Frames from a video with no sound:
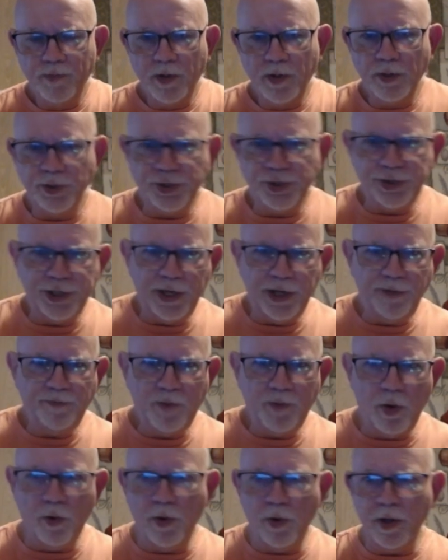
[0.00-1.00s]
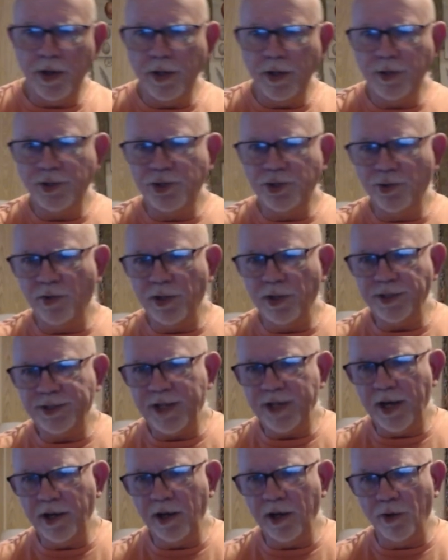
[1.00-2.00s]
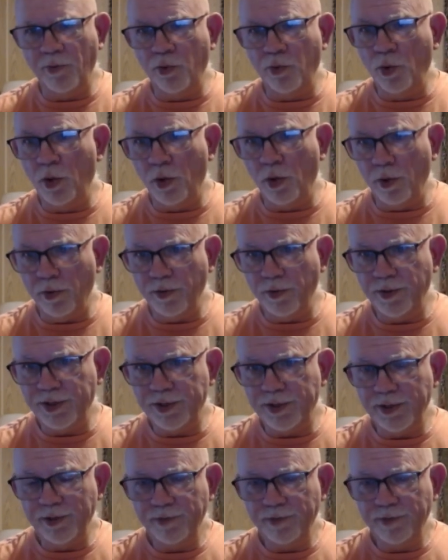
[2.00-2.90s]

Sheep going into a setting of wolves.